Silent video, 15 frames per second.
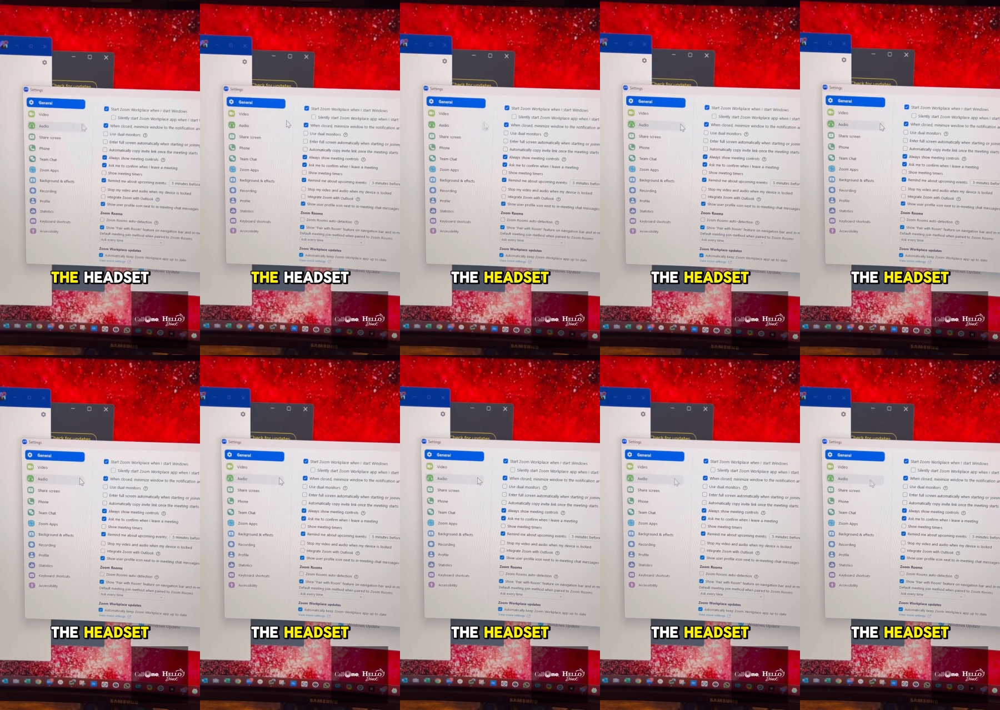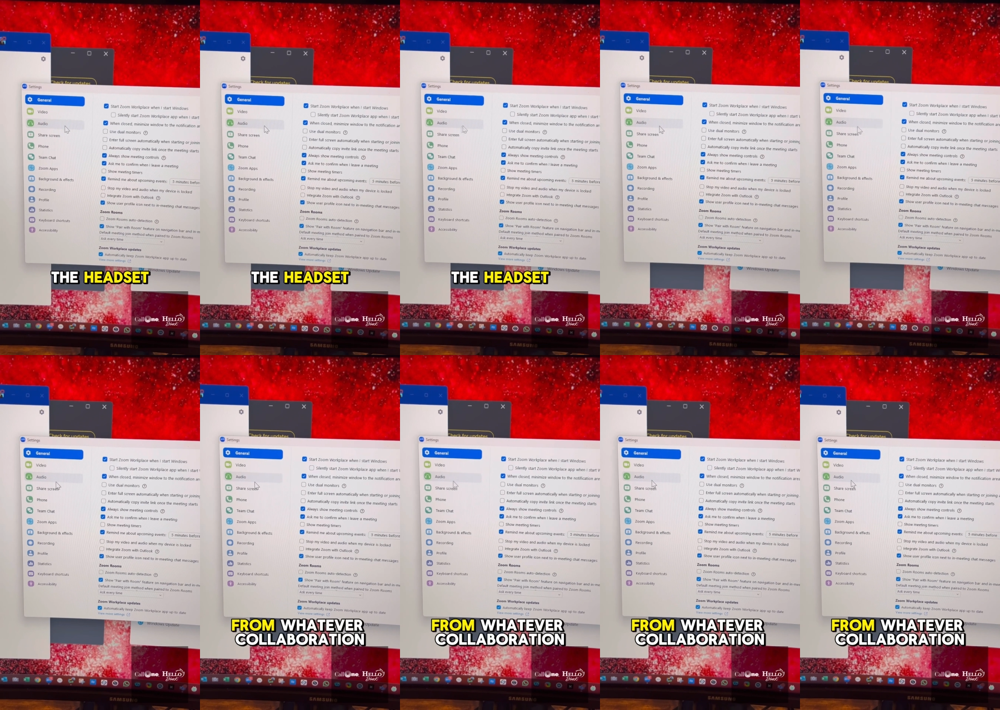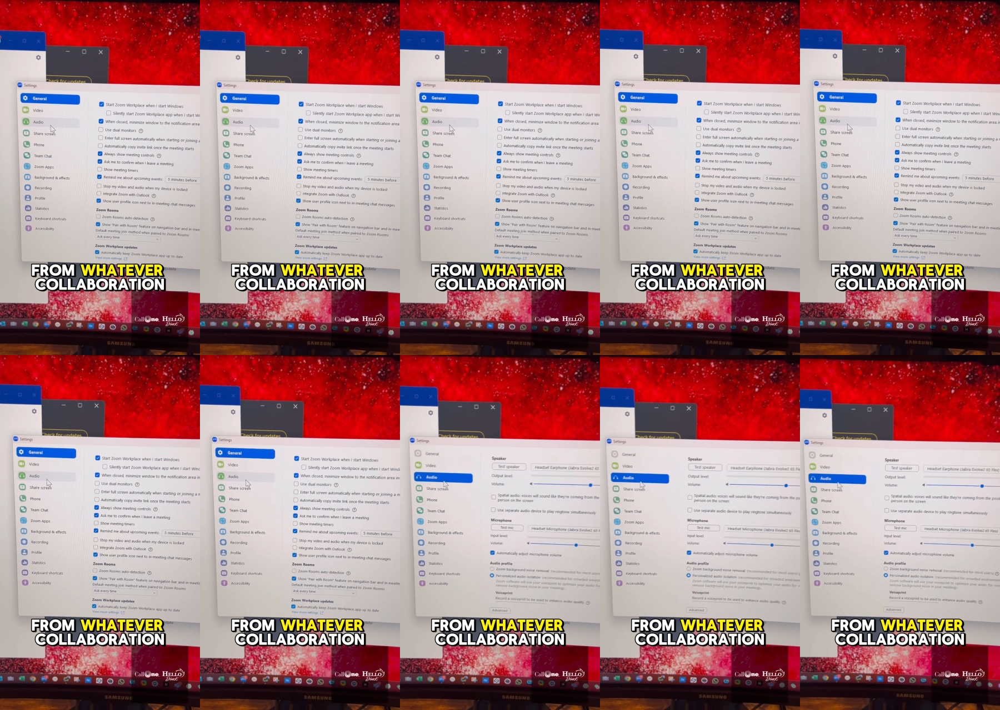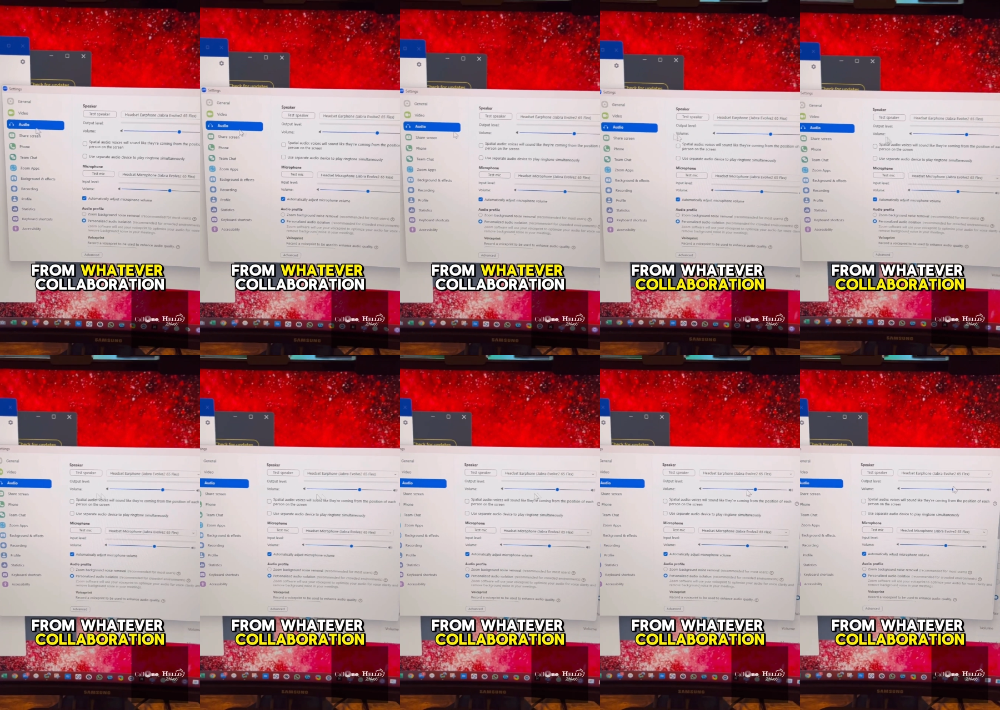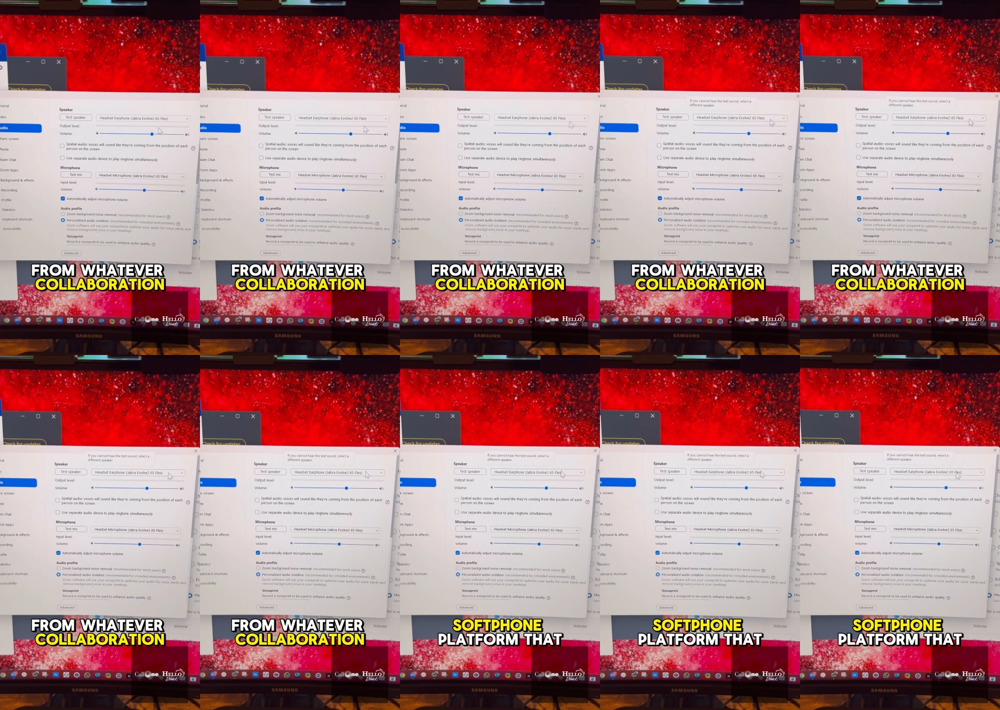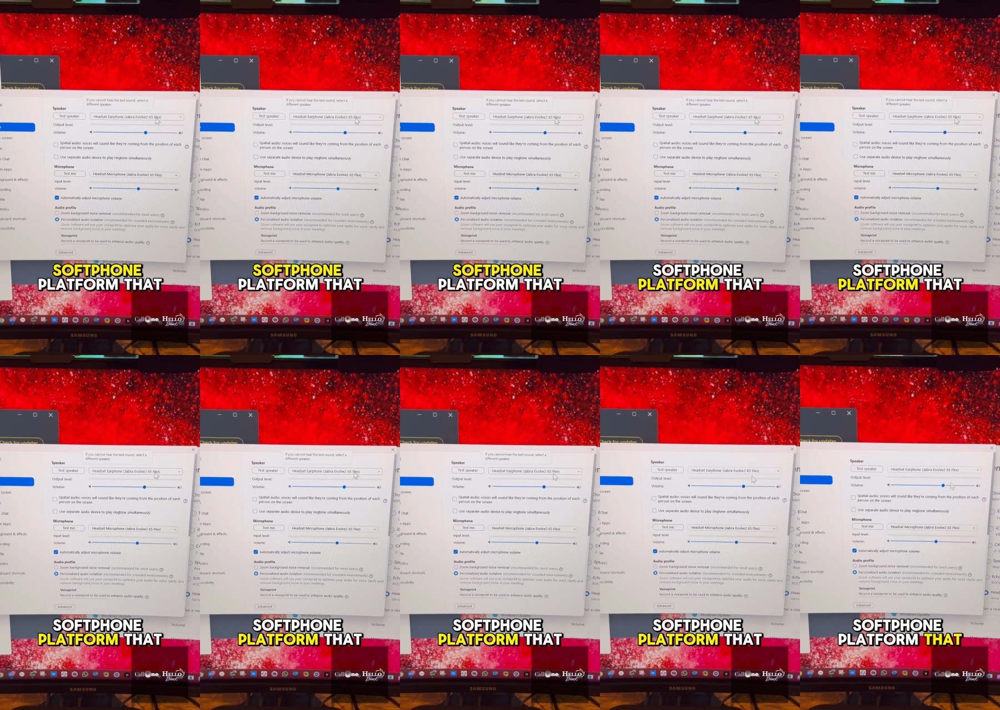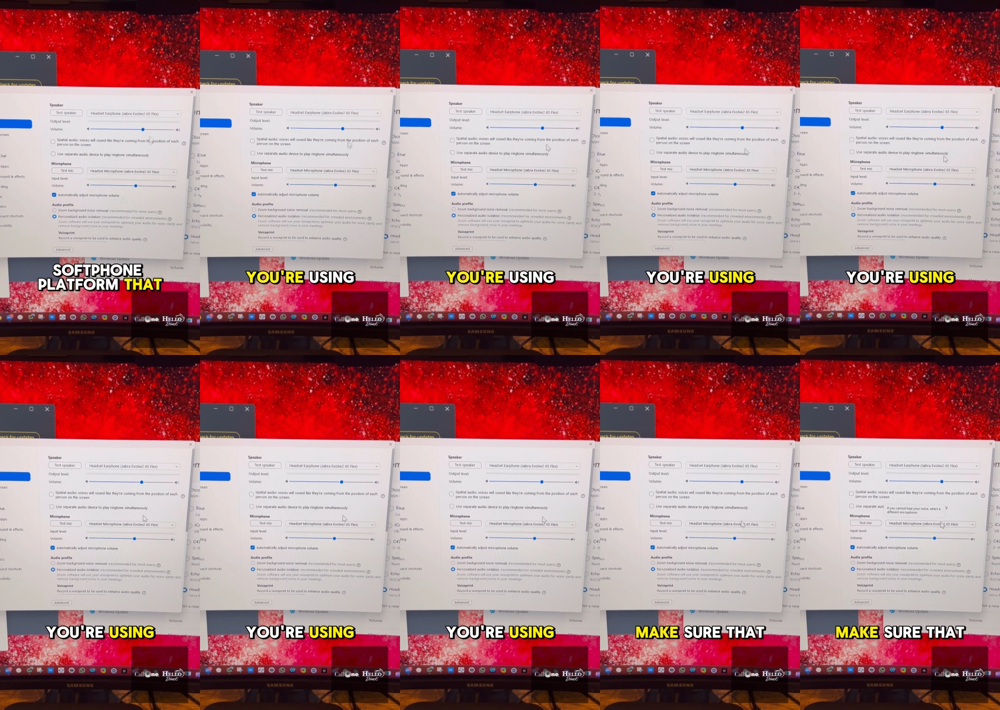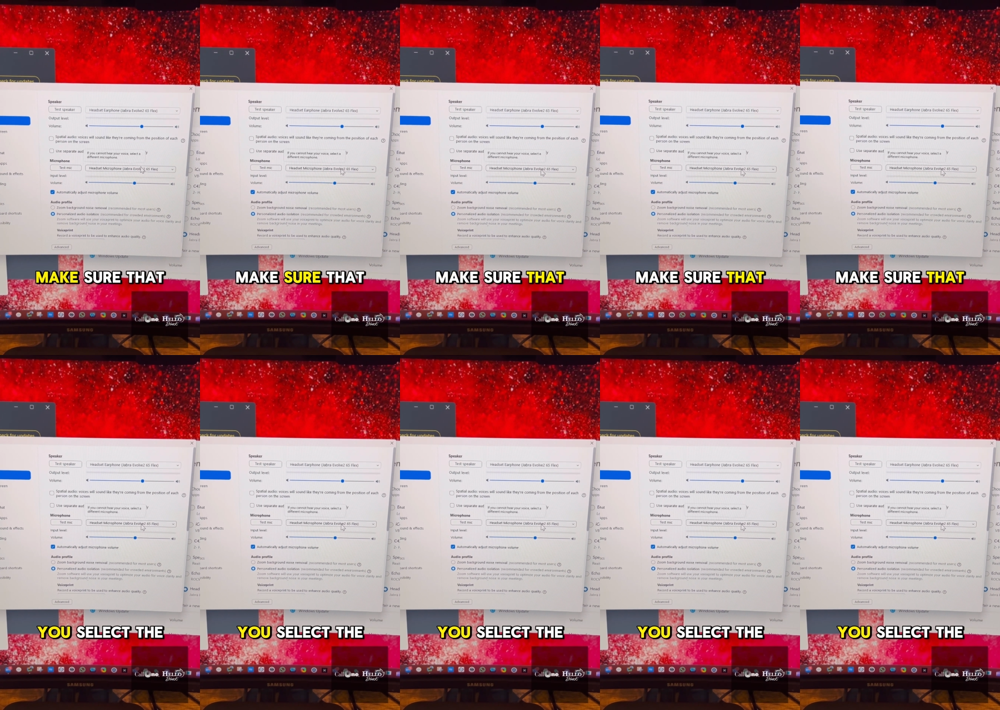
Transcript: Nobody's mouth can be seen.